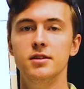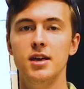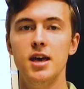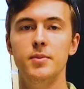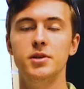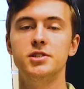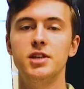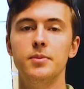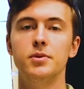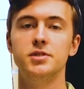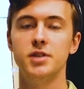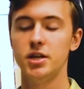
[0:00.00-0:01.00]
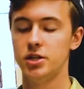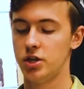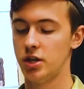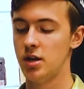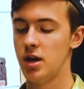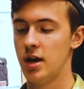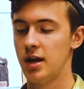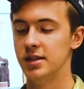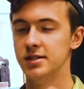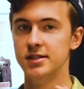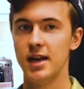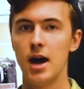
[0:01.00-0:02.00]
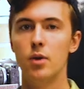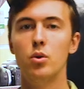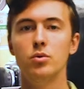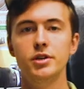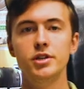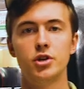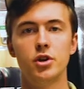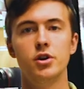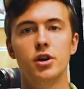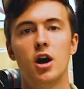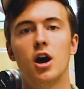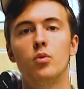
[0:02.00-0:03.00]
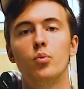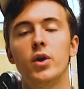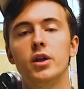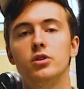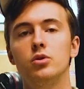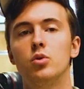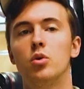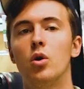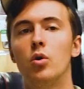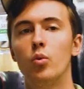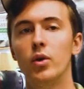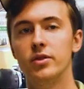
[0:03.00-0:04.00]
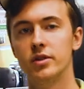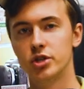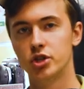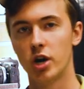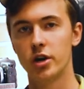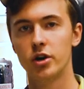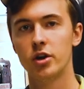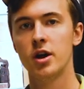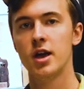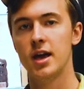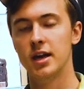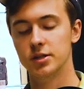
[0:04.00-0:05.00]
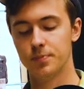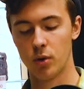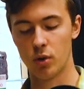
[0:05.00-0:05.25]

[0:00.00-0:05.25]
The image stabilization is now only turned on when you when the shutter is